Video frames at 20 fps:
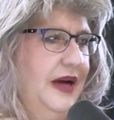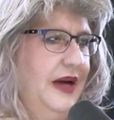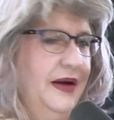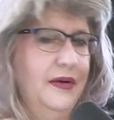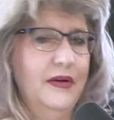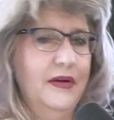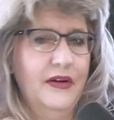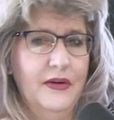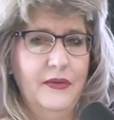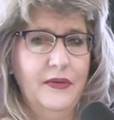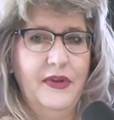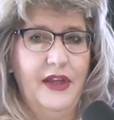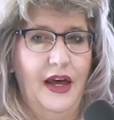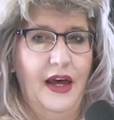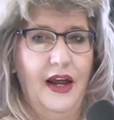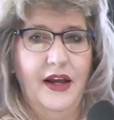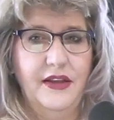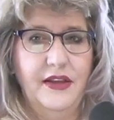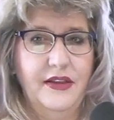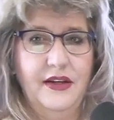I agree with
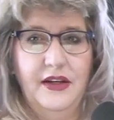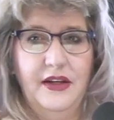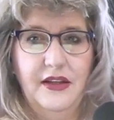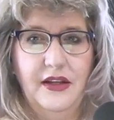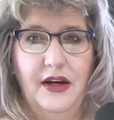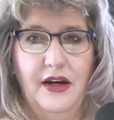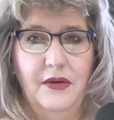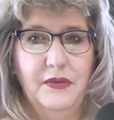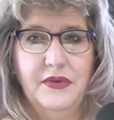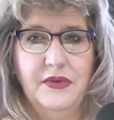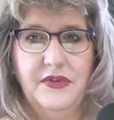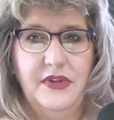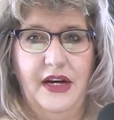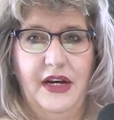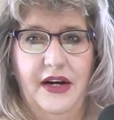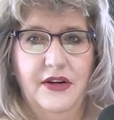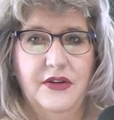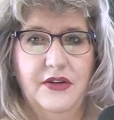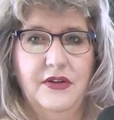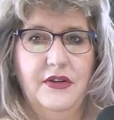that. I think that was
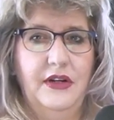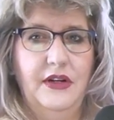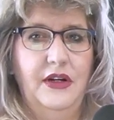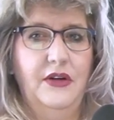actually